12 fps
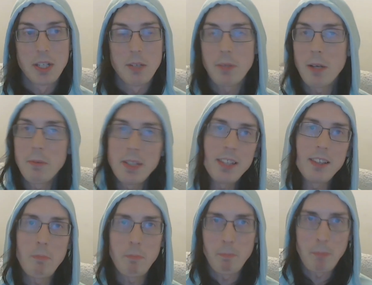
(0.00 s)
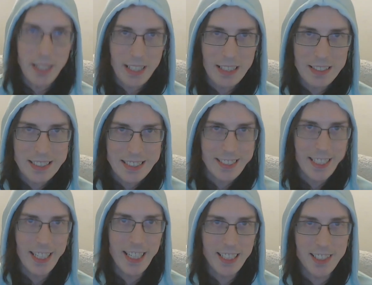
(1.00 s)
probably the biggest
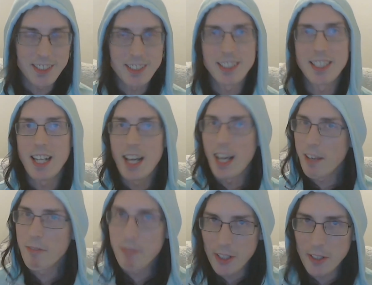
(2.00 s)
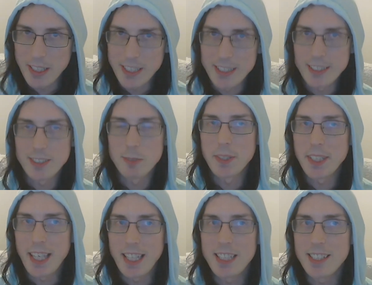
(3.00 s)
change that I've noticed with
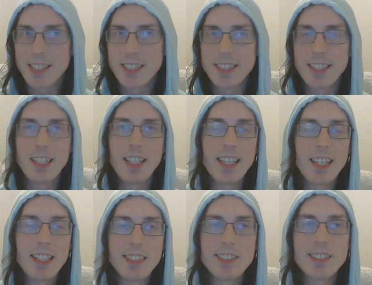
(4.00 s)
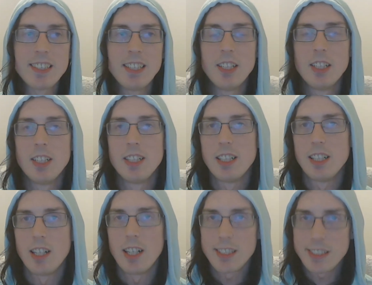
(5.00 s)
HRT is
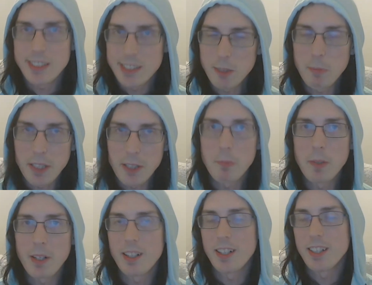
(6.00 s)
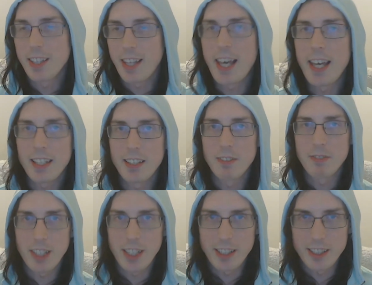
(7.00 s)
a super duper lack of
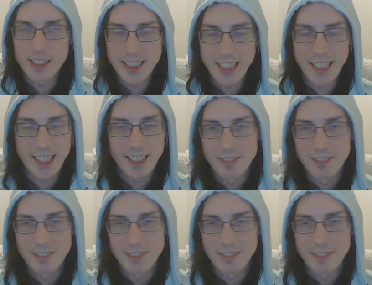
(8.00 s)
energy.